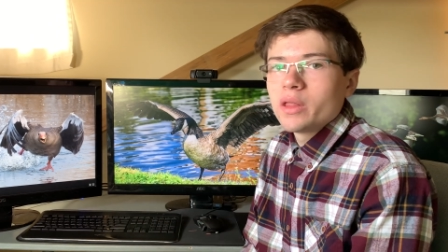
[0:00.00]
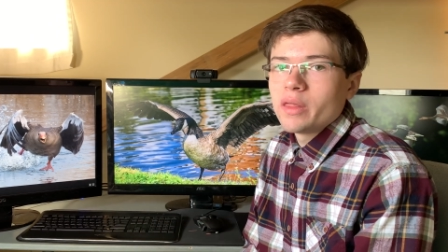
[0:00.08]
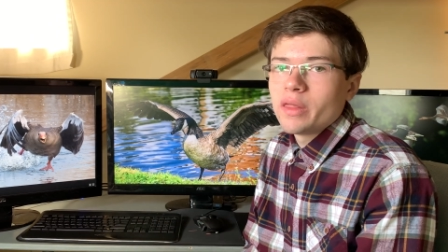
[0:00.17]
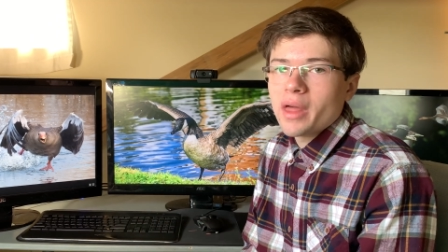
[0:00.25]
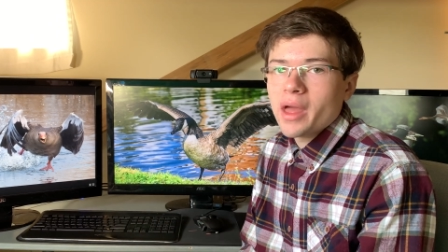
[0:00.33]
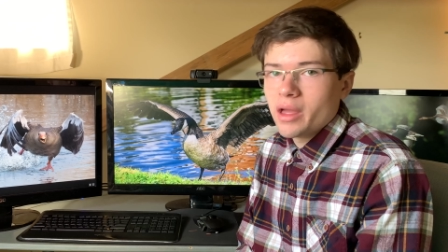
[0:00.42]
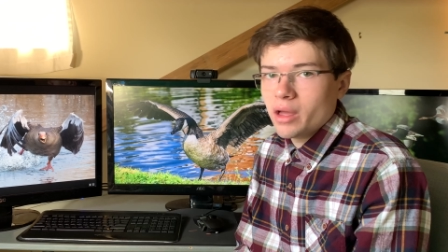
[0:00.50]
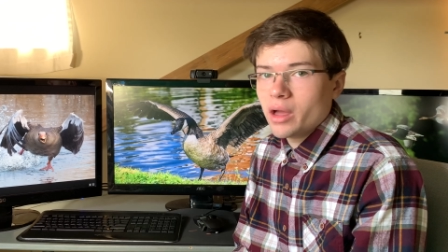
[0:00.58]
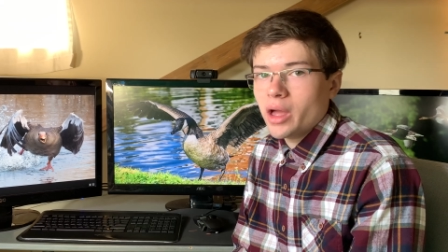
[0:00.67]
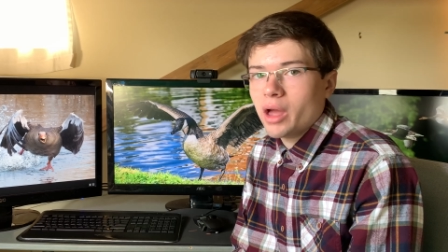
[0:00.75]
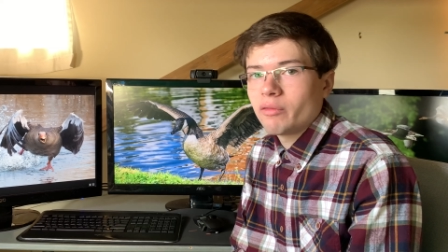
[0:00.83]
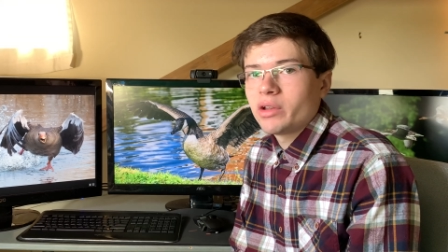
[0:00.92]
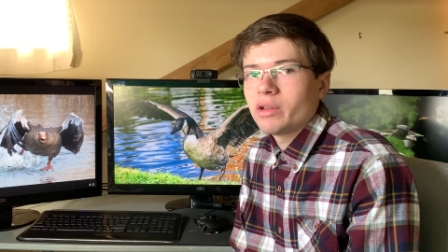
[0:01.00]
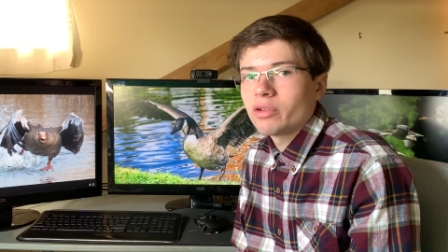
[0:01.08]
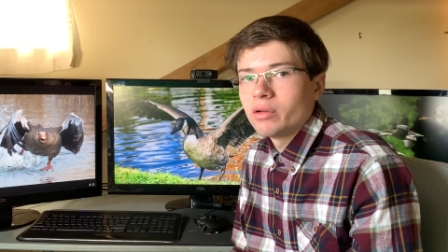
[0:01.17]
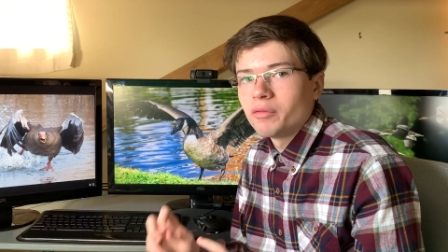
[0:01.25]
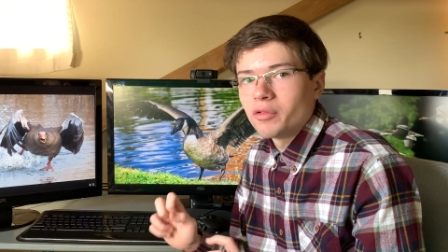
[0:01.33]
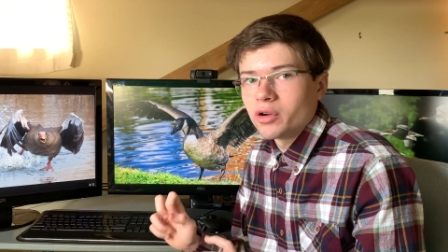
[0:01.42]
they have a
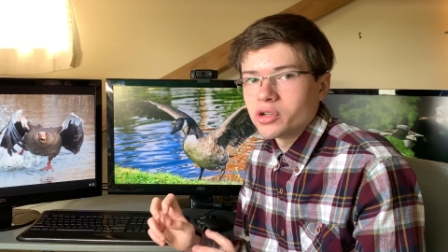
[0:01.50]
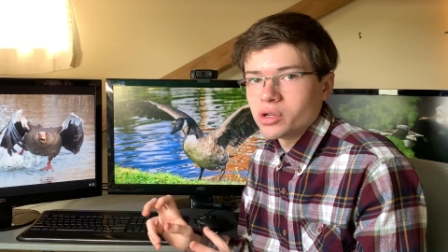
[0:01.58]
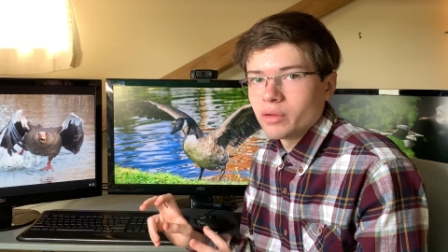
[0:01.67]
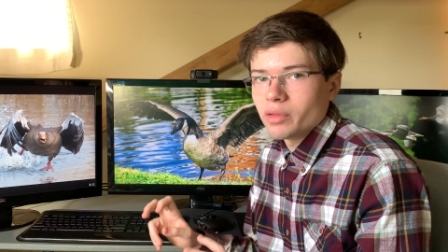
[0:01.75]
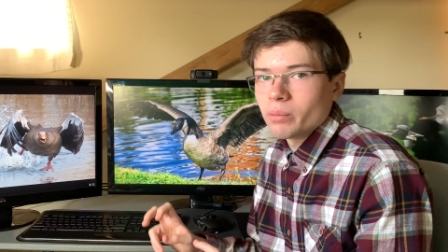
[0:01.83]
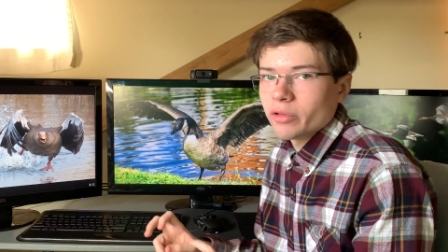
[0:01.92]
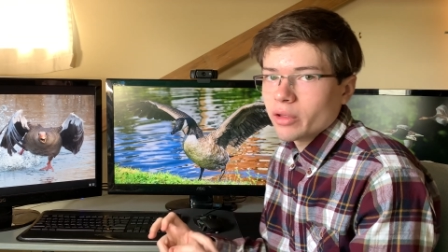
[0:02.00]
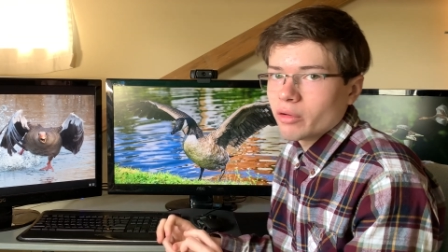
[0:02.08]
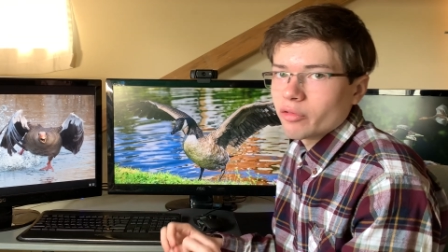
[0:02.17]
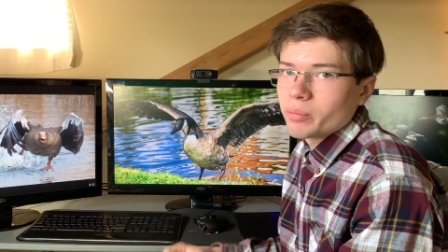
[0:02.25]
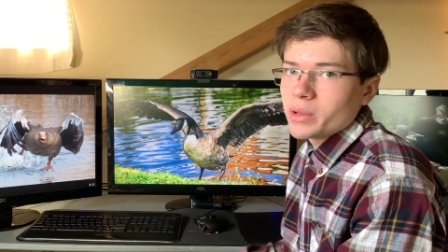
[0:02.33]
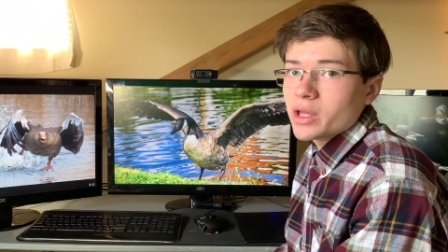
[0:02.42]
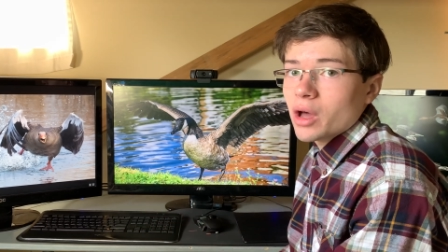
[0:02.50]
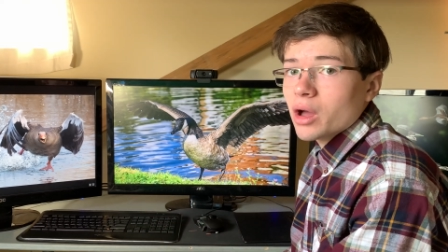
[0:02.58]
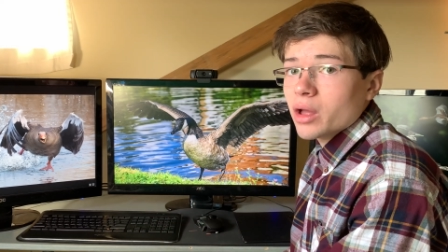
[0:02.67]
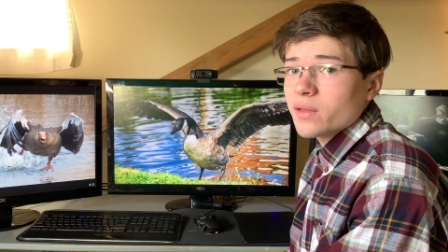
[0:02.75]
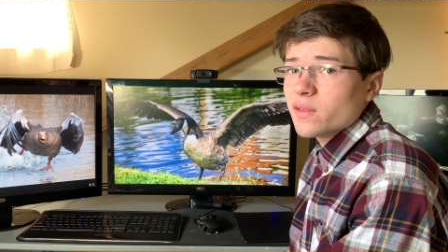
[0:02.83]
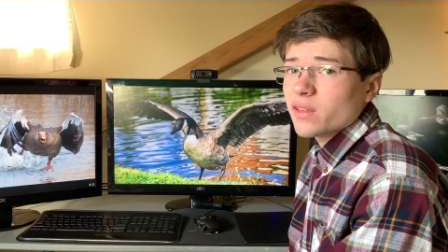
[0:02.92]
different version of themselves
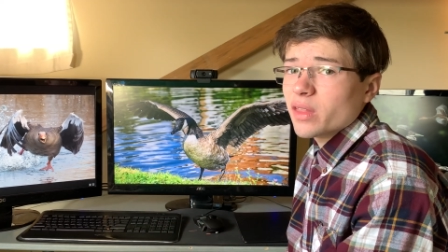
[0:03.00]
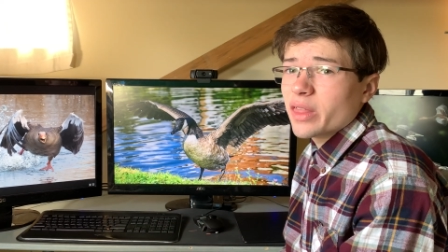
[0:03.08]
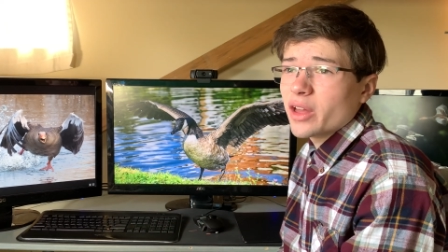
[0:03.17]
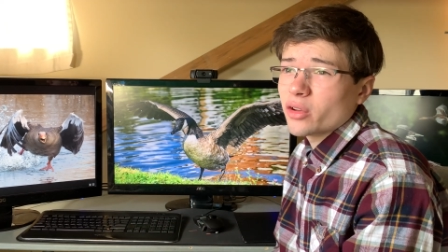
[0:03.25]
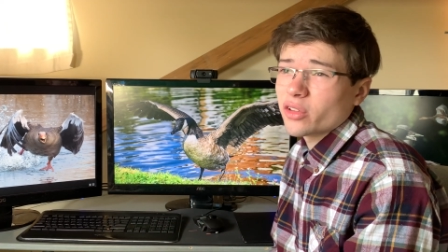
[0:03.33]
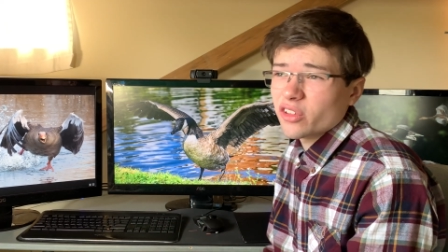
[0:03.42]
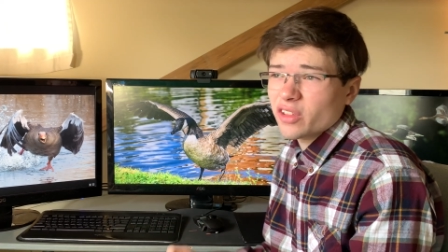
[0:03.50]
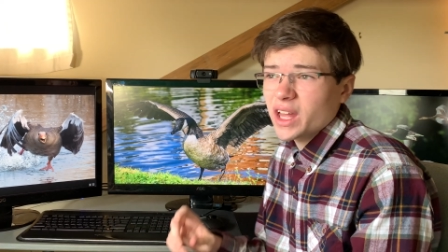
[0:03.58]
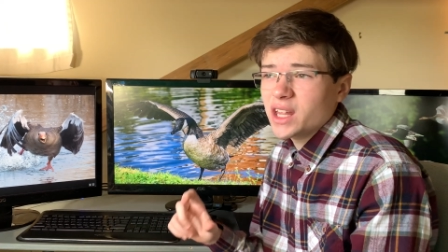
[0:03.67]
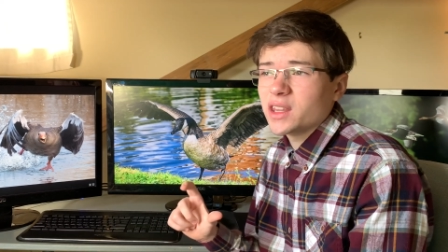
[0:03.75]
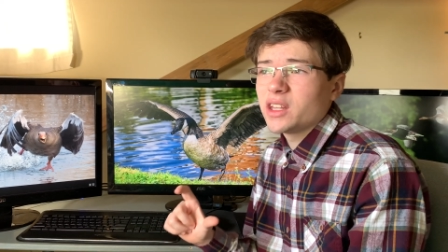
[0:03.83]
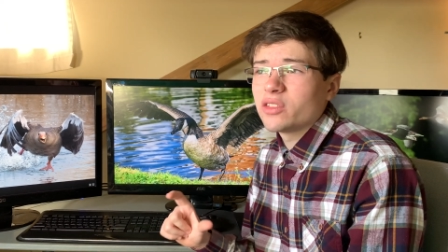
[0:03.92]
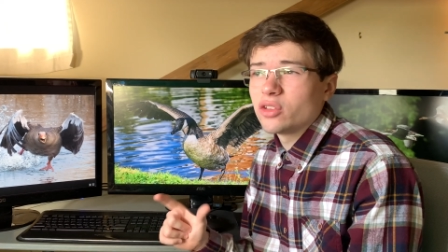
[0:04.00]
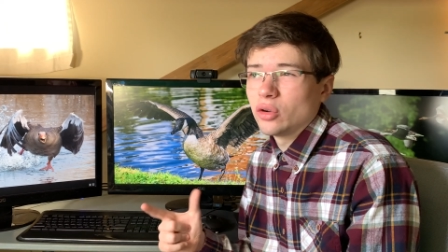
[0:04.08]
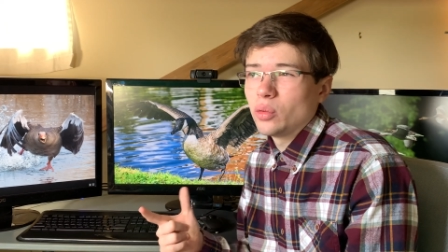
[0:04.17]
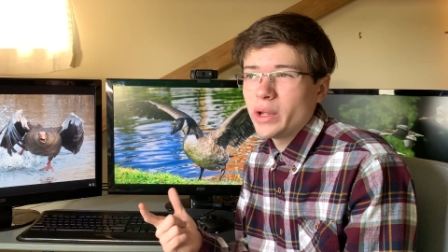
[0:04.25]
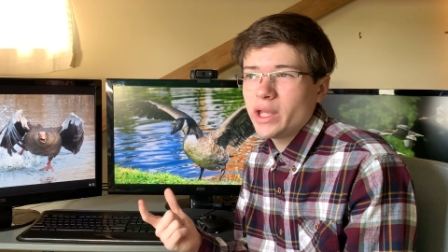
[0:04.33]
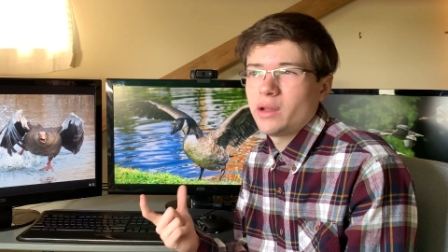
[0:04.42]
because they're slightly
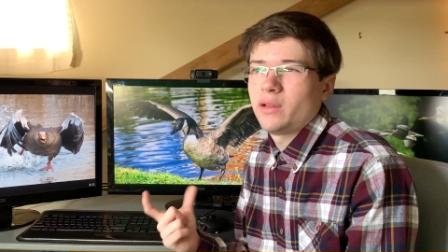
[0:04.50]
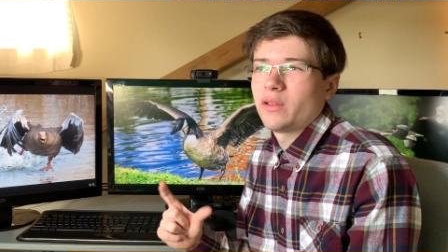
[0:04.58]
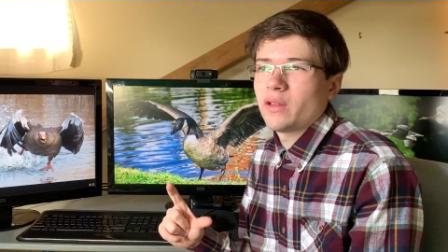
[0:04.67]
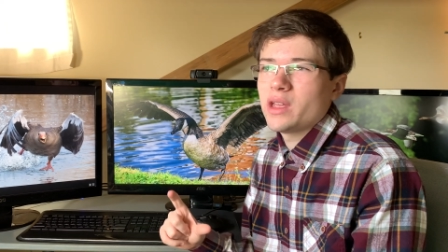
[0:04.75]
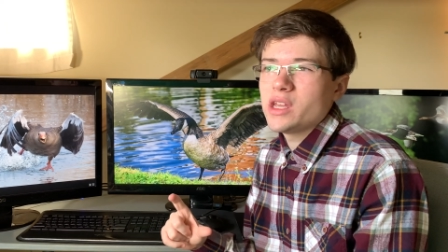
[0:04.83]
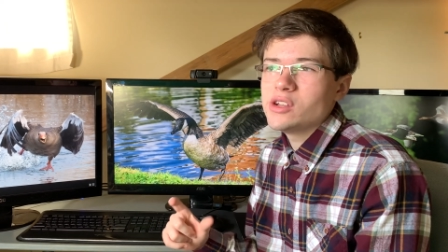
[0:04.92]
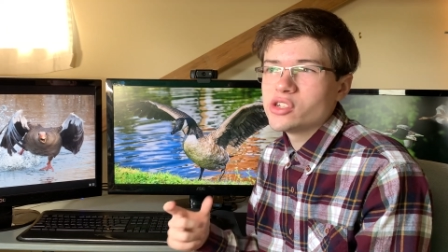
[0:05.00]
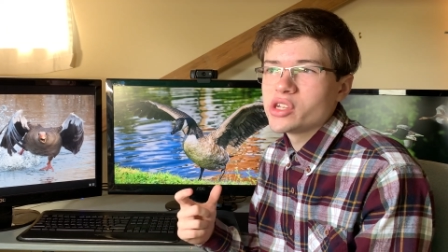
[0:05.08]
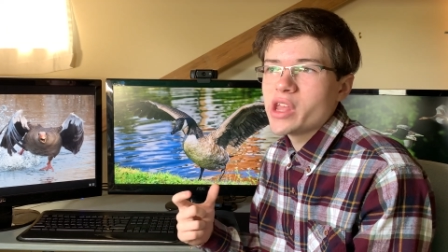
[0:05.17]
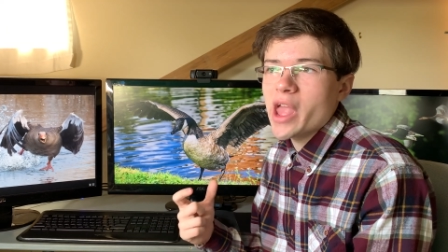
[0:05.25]
tweaked each